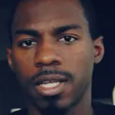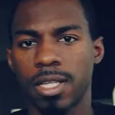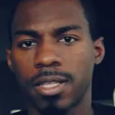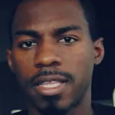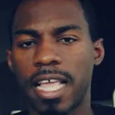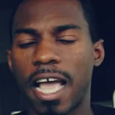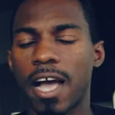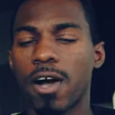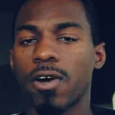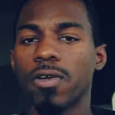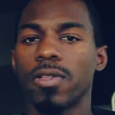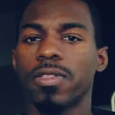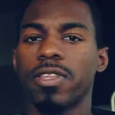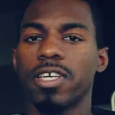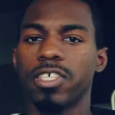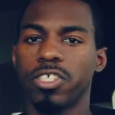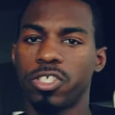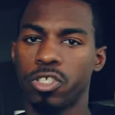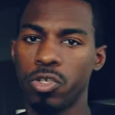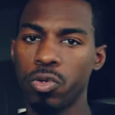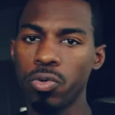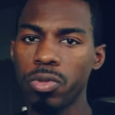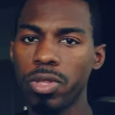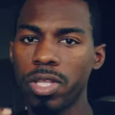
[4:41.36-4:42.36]
Now, there's
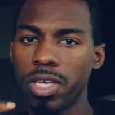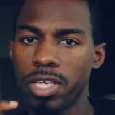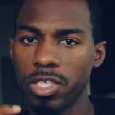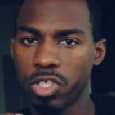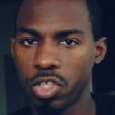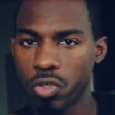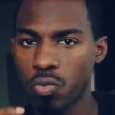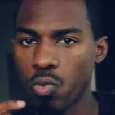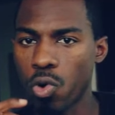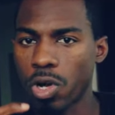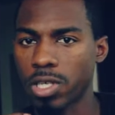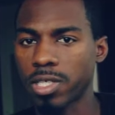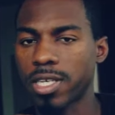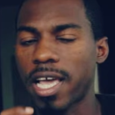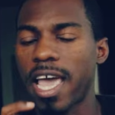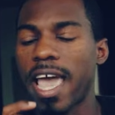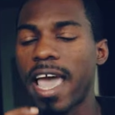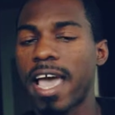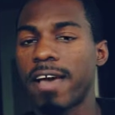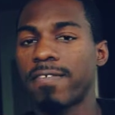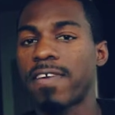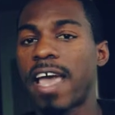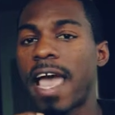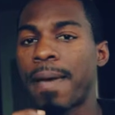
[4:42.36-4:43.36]
two things you want to
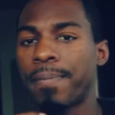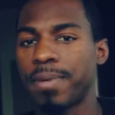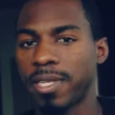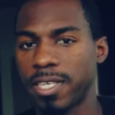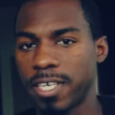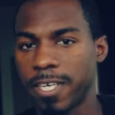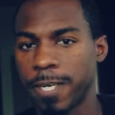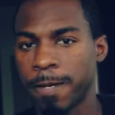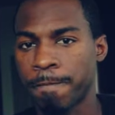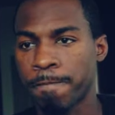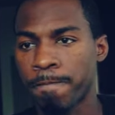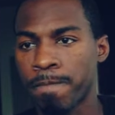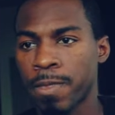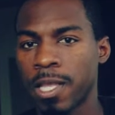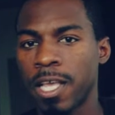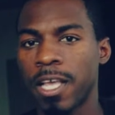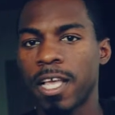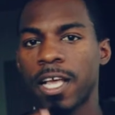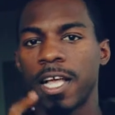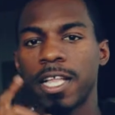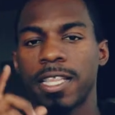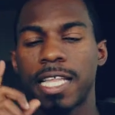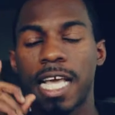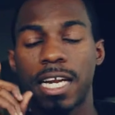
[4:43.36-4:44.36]
have happen here.
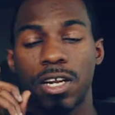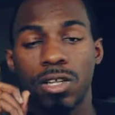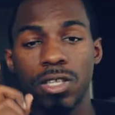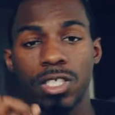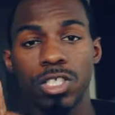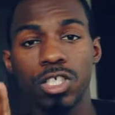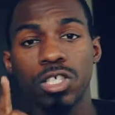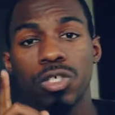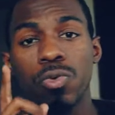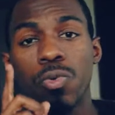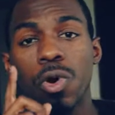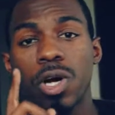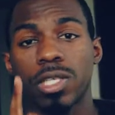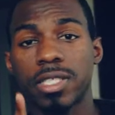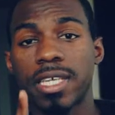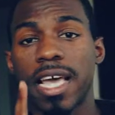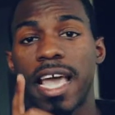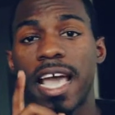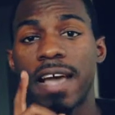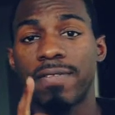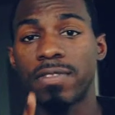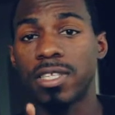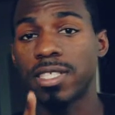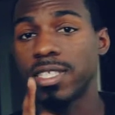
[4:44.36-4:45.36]
Not only do you want to
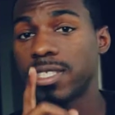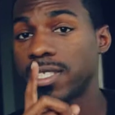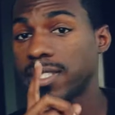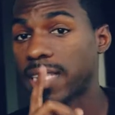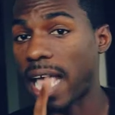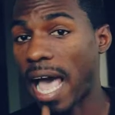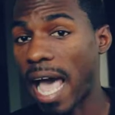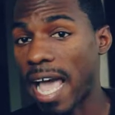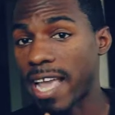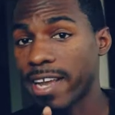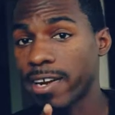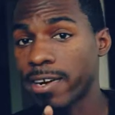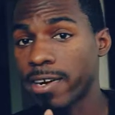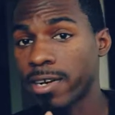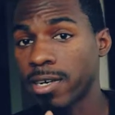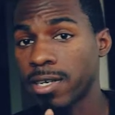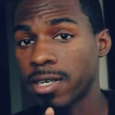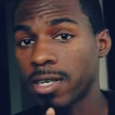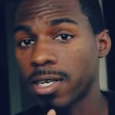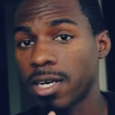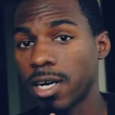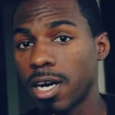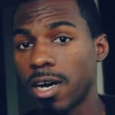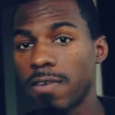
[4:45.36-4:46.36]
have the desire
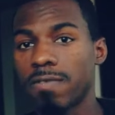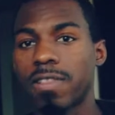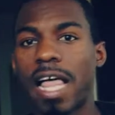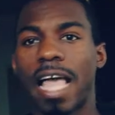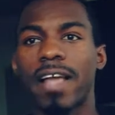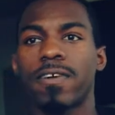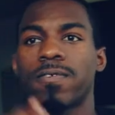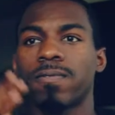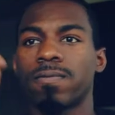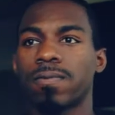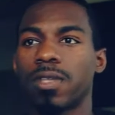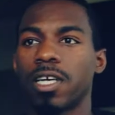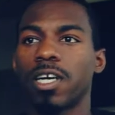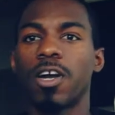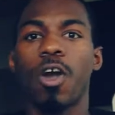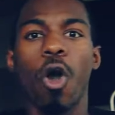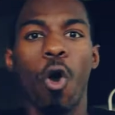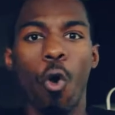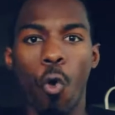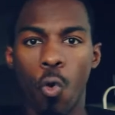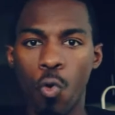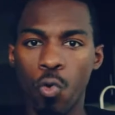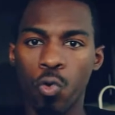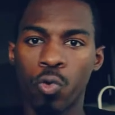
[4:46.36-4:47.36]
of like the
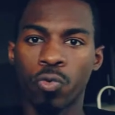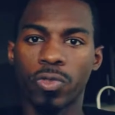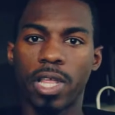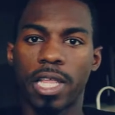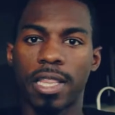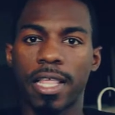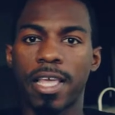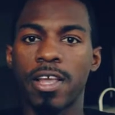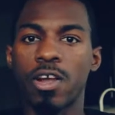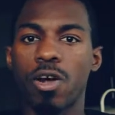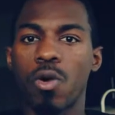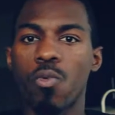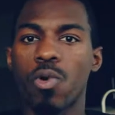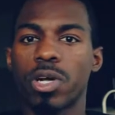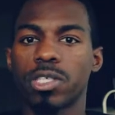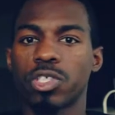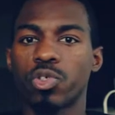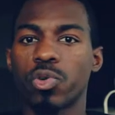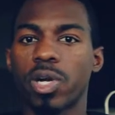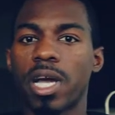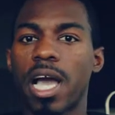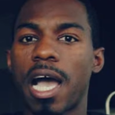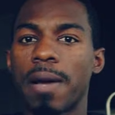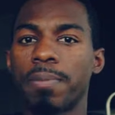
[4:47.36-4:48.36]
goal that the hero wants
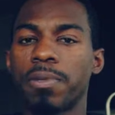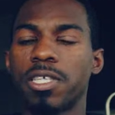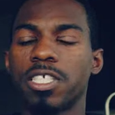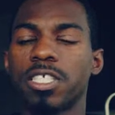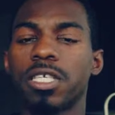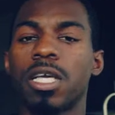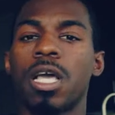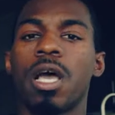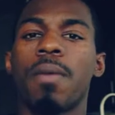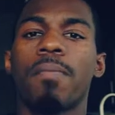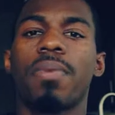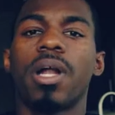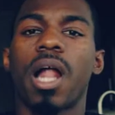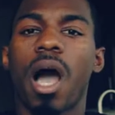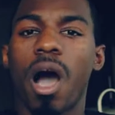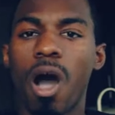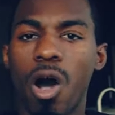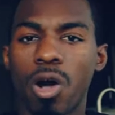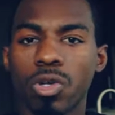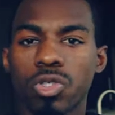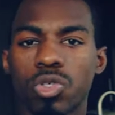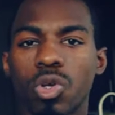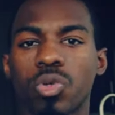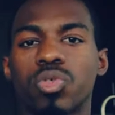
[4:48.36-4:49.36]
to accomplish, but
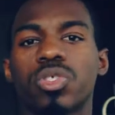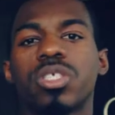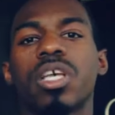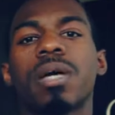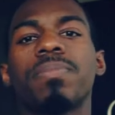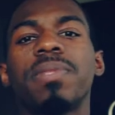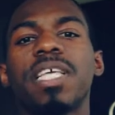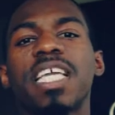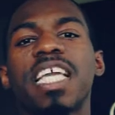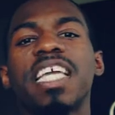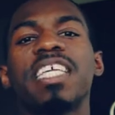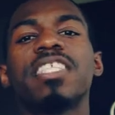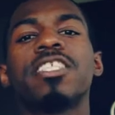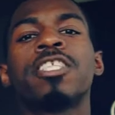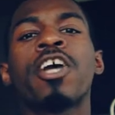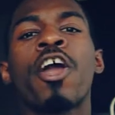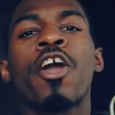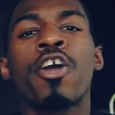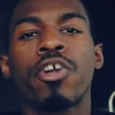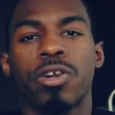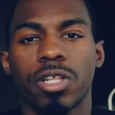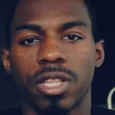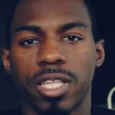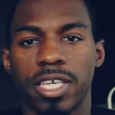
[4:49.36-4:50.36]
also something
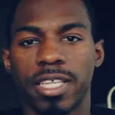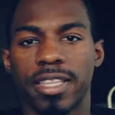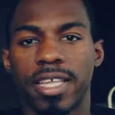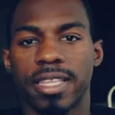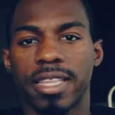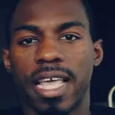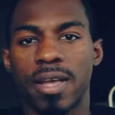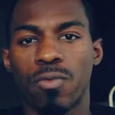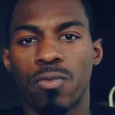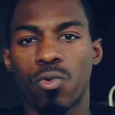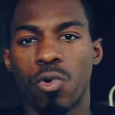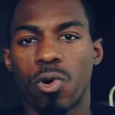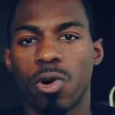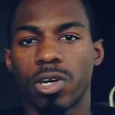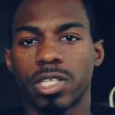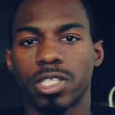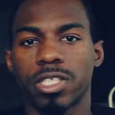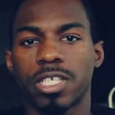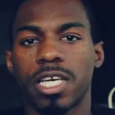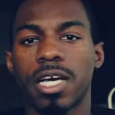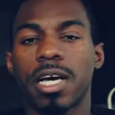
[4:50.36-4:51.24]
internally that they want to